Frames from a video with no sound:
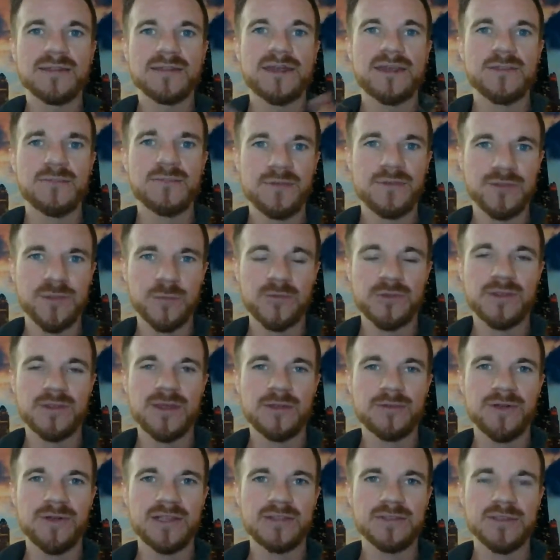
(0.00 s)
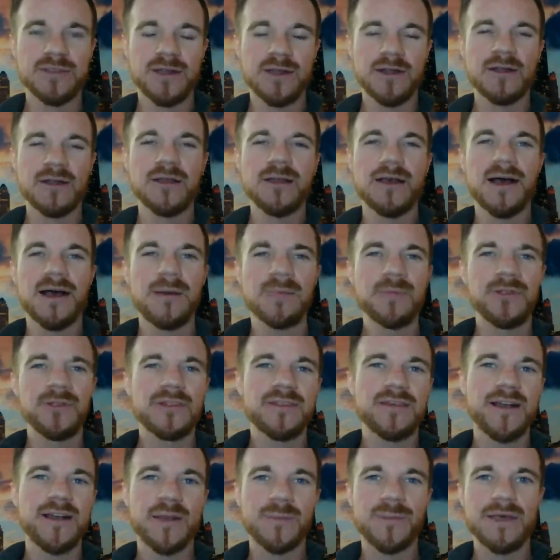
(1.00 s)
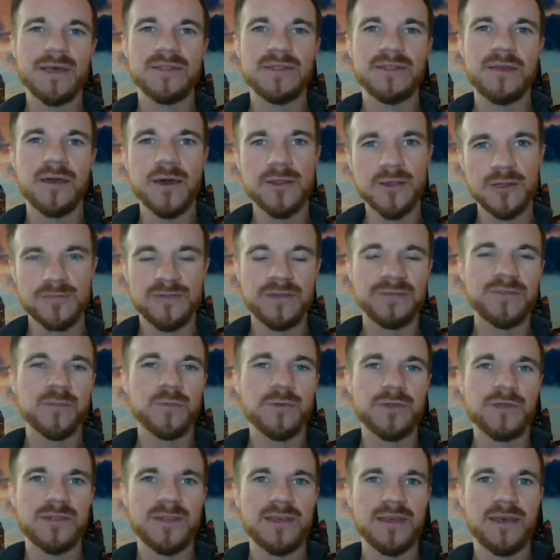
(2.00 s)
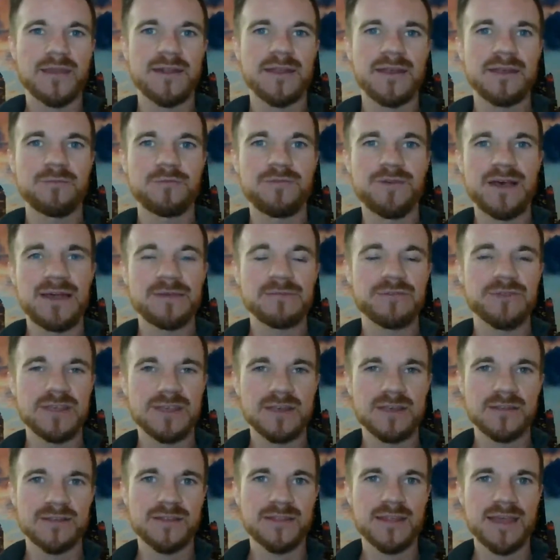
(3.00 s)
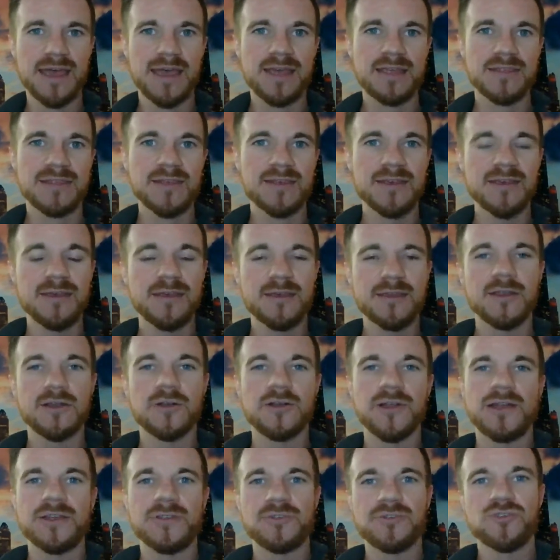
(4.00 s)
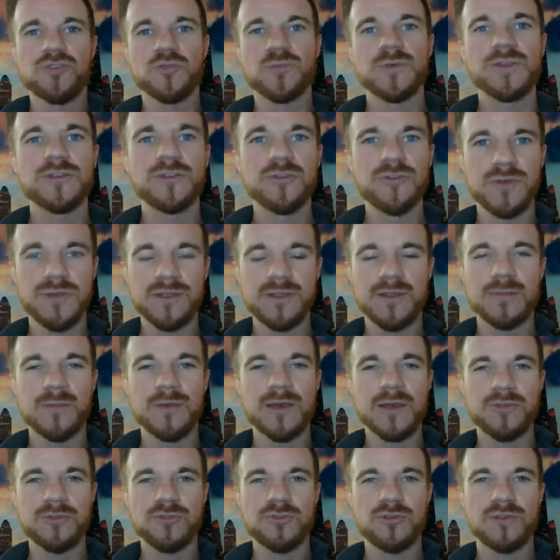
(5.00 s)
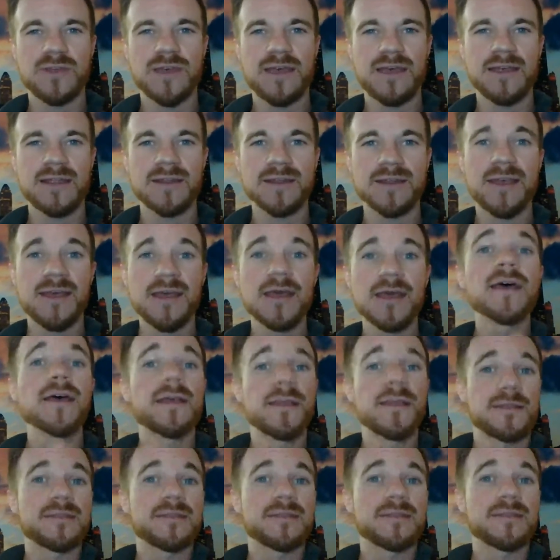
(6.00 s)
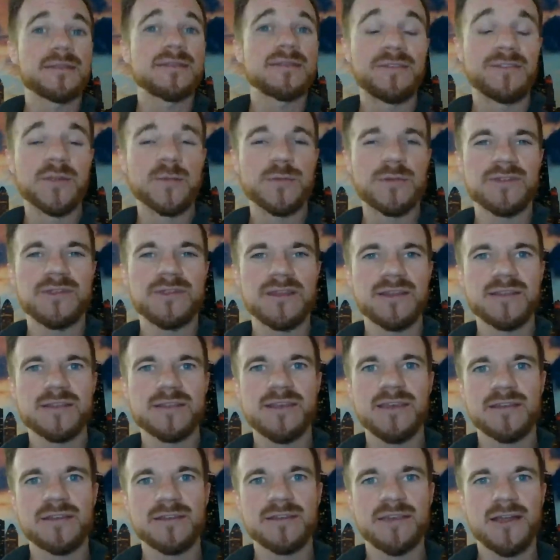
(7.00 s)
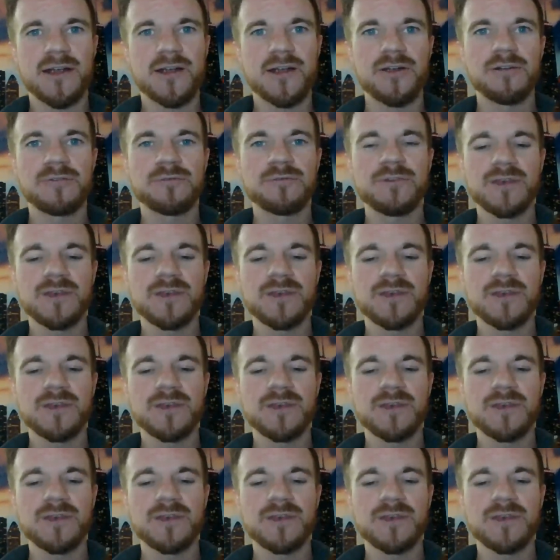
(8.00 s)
That's 50% right there. I'm going to talk about the other 50% and 5 things that your agent should be doing to make sure that 50% is taken care of.